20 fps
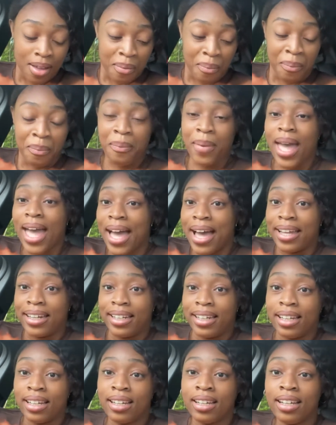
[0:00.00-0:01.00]

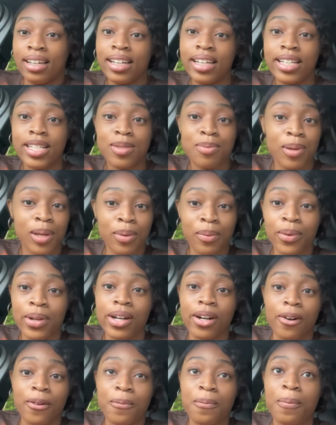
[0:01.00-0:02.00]
man, it's been
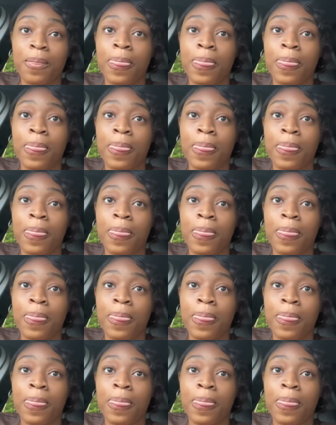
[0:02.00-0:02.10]
real.